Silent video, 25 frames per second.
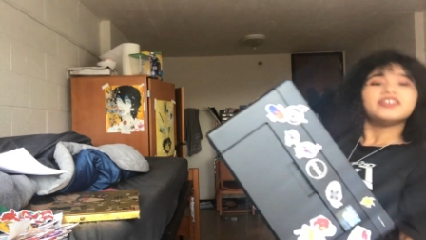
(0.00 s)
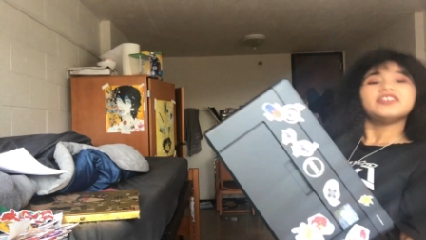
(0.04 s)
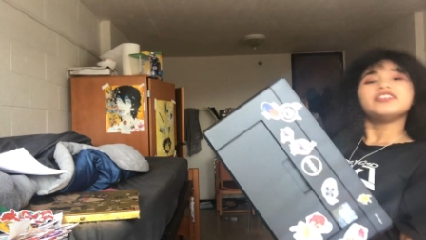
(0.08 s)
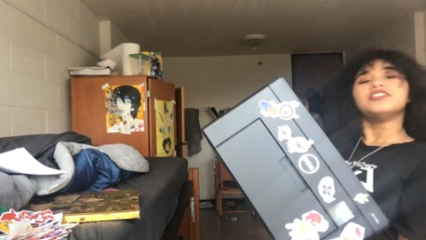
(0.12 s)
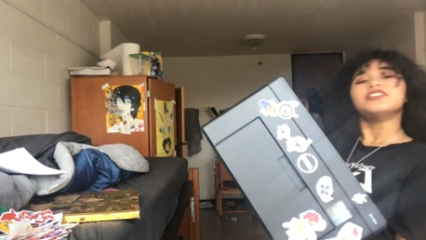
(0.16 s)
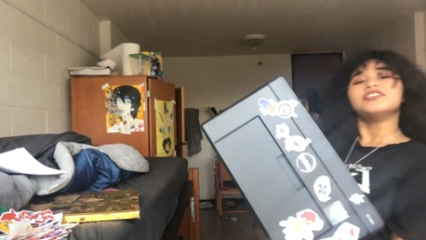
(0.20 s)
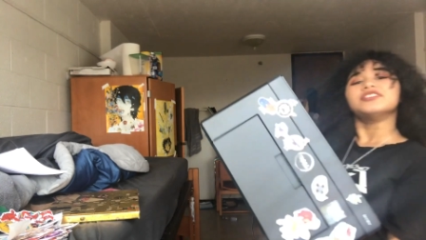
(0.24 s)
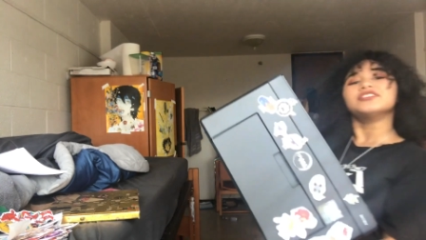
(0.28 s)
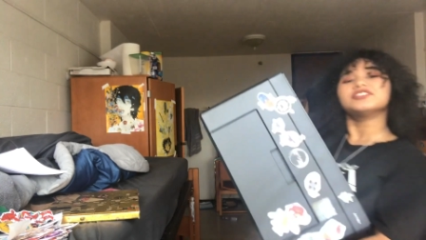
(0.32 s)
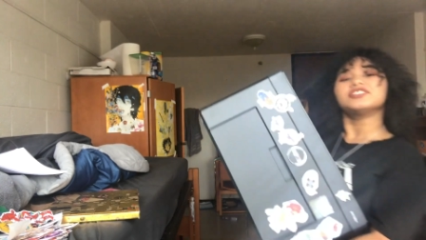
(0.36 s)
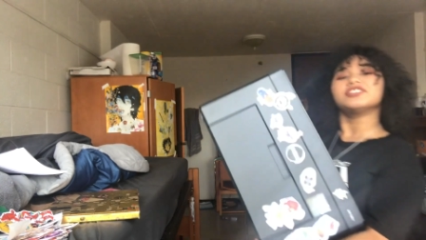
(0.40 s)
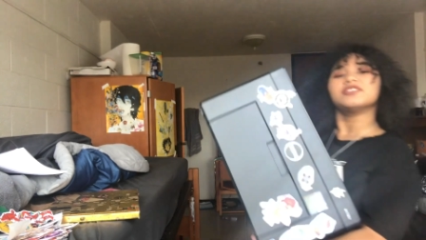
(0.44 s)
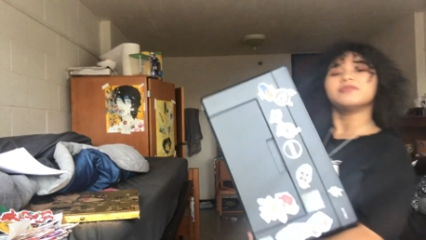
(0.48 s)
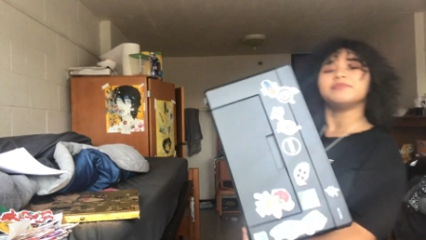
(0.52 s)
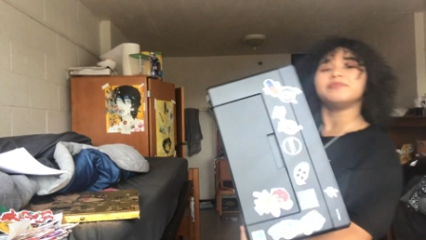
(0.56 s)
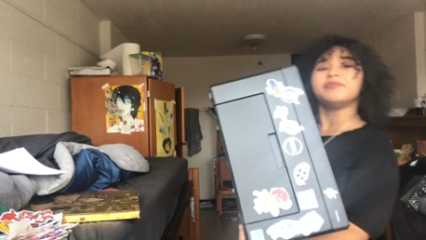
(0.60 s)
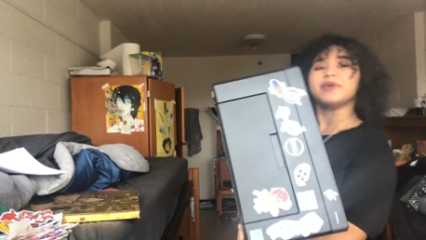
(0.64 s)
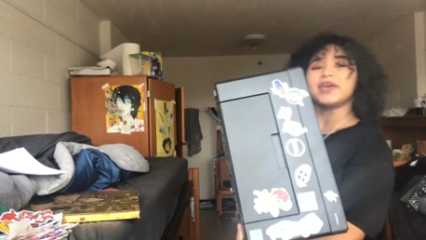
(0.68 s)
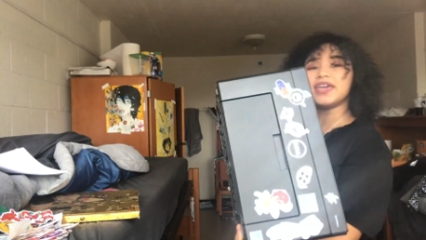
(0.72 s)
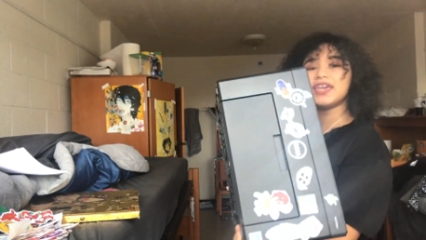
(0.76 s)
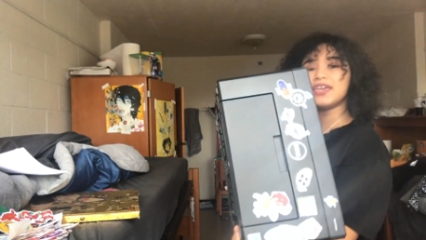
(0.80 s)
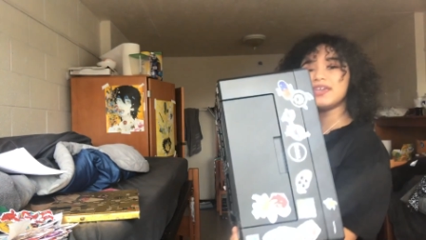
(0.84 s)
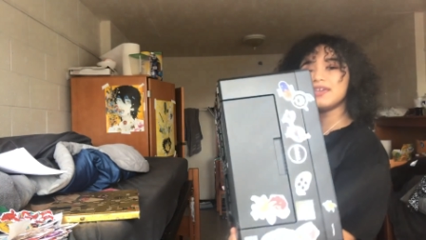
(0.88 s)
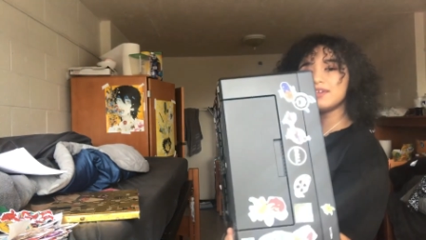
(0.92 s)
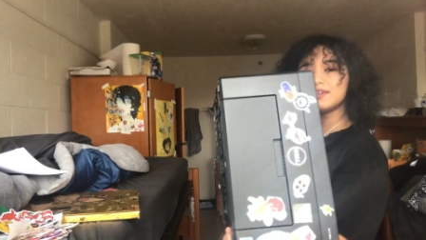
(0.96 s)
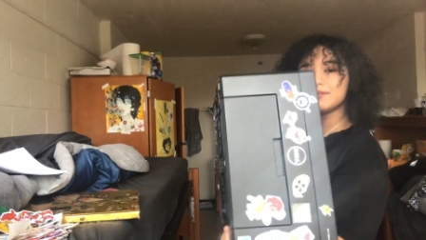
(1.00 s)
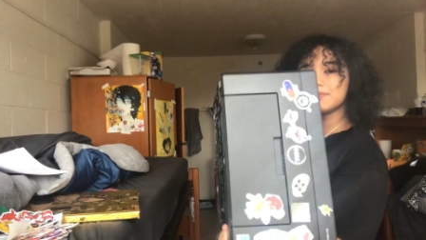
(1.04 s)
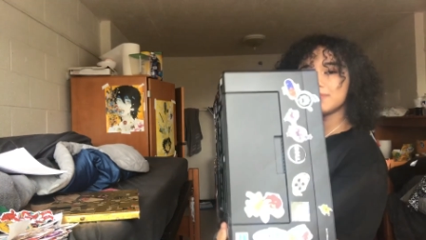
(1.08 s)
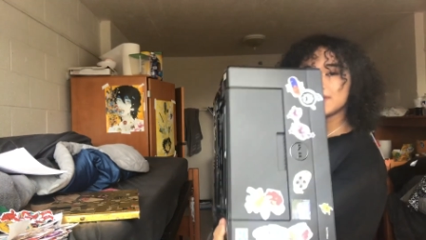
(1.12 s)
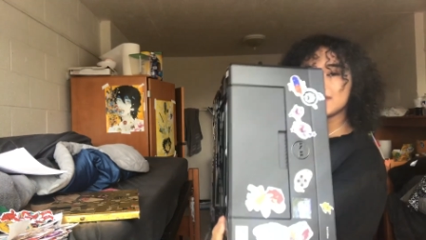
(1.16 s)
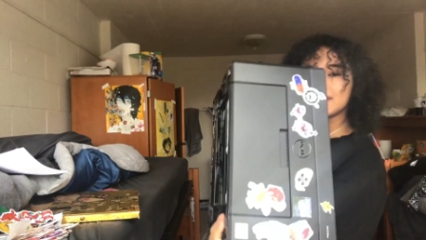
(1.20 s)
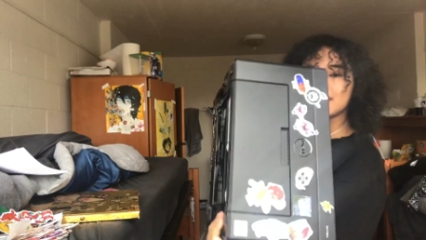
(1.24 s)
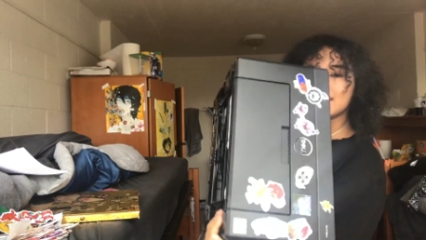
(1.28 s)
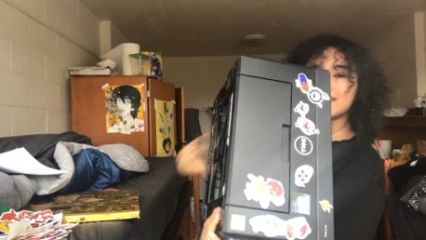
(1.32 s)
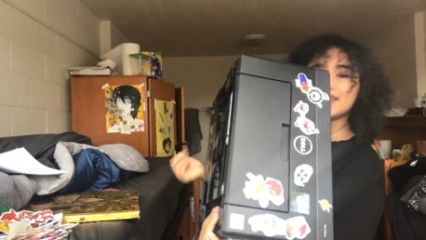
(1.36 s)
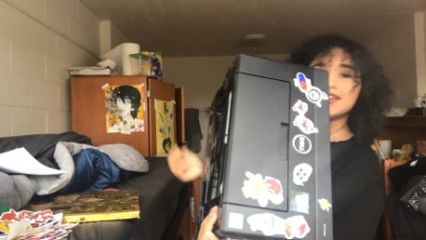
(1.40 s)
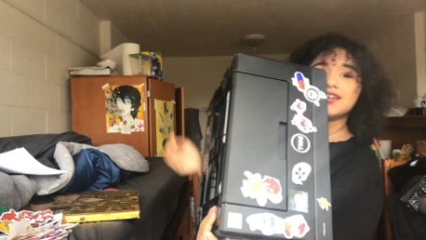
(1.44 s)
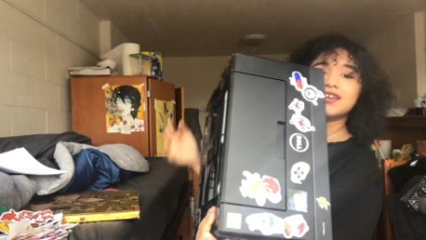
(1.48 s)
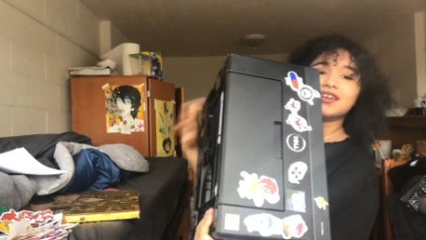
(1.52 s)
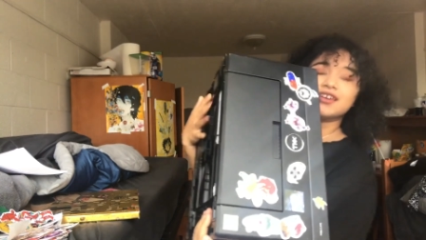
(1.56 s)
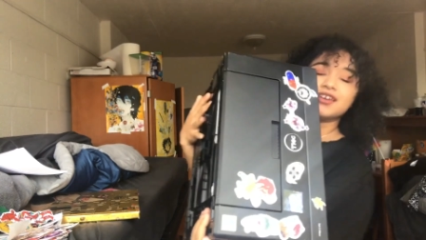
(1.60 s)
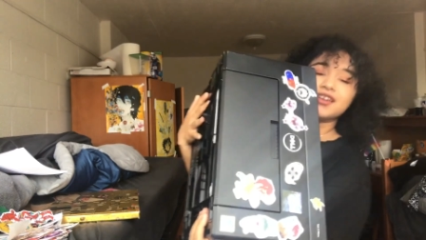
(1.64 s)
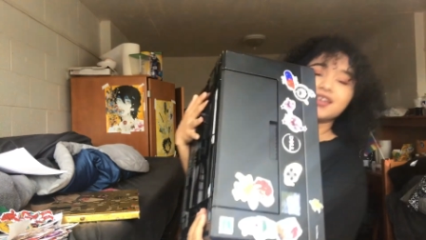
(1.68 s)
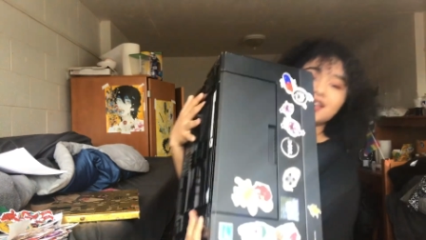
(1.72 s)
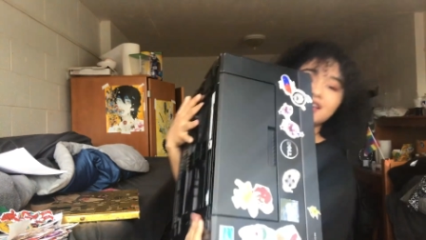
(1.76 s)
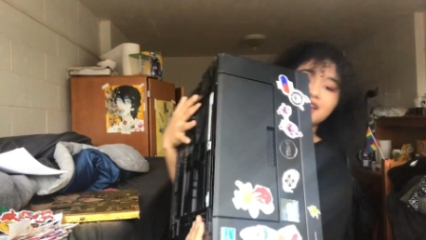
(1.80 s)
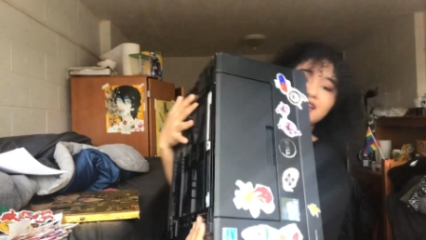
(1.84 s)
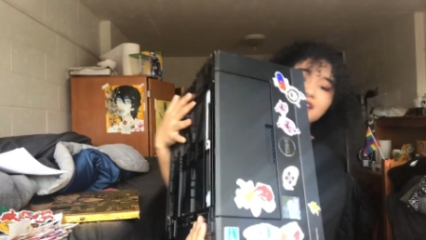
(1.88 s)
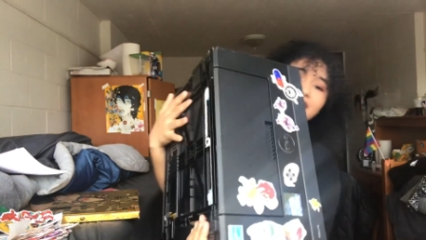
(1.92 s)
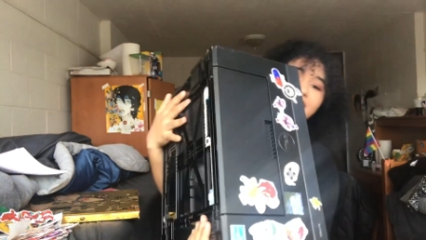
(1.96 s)
here's the baby.
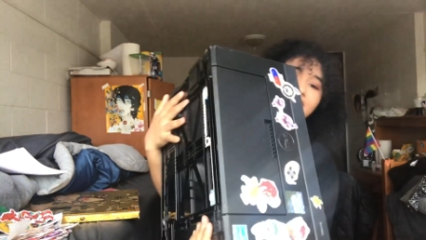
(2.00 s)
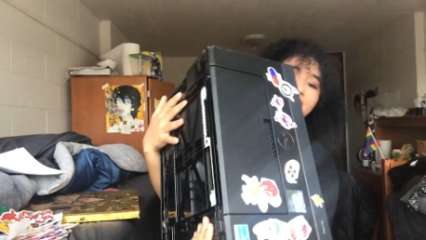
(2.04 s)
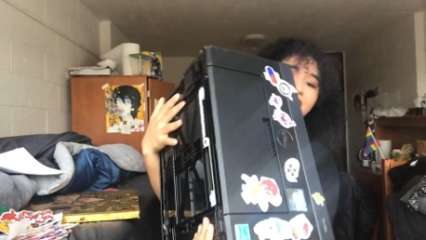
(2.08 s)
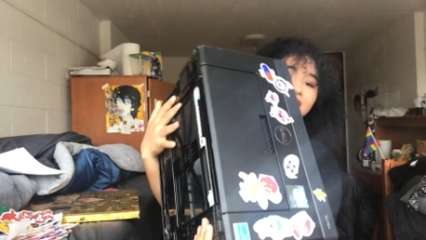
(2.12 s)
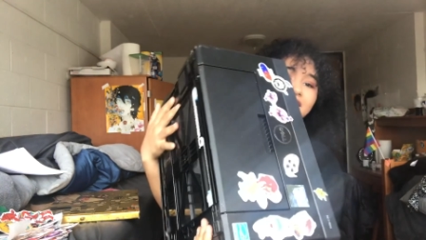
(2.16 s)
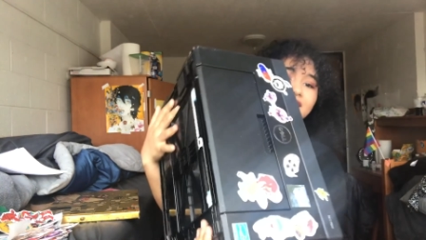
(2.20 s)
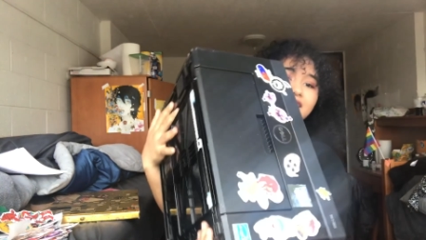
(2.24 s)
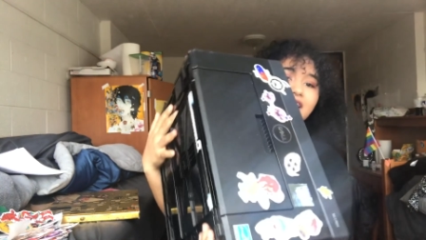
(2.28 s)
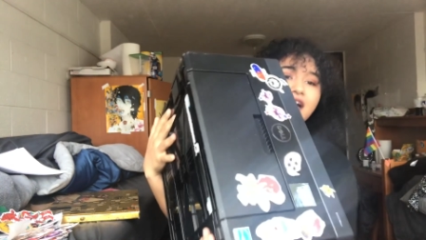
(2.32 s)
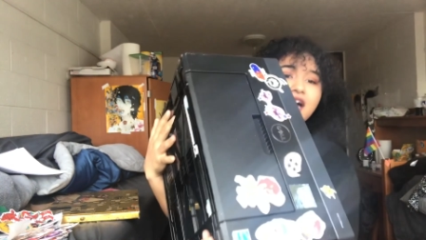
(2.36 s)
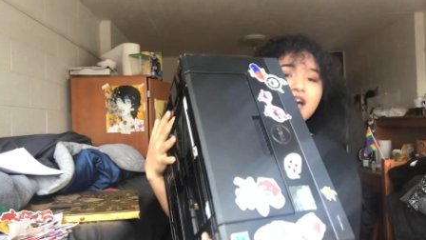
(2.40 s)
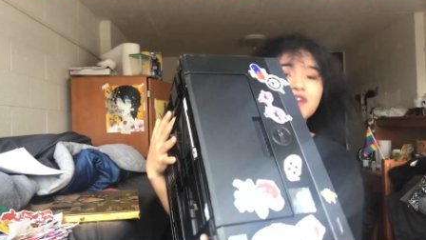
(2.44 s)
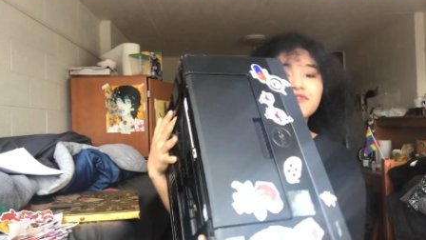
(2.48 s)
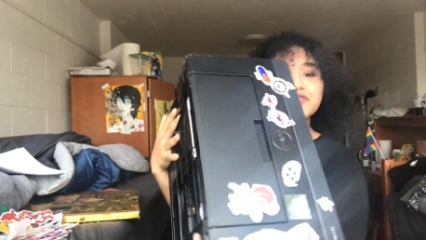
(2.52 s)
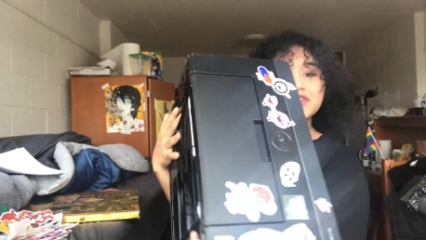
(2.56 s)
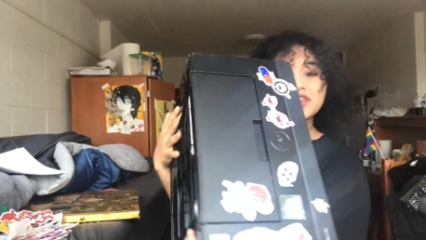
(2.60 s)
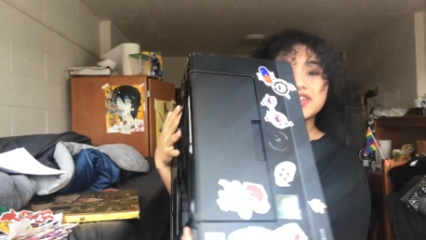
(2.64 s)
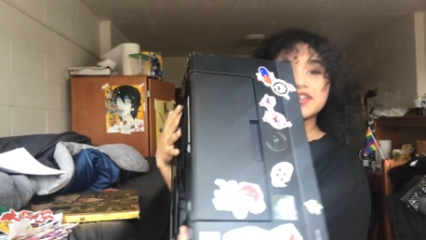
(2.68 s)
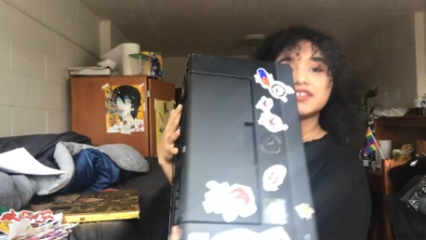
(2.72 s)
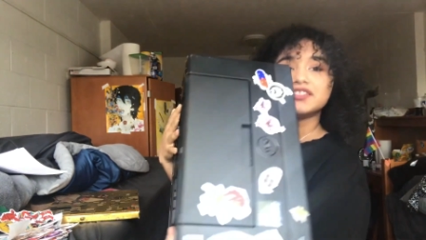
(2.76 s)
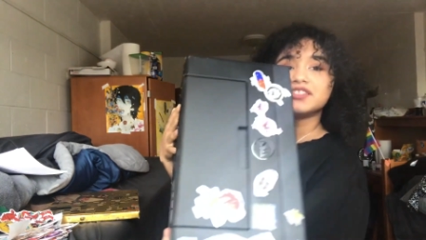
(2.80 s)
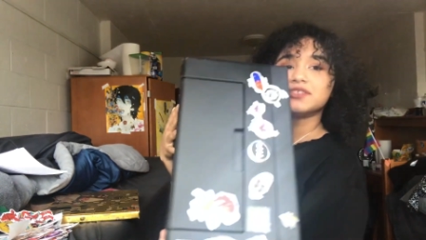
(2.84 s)
It's heavy,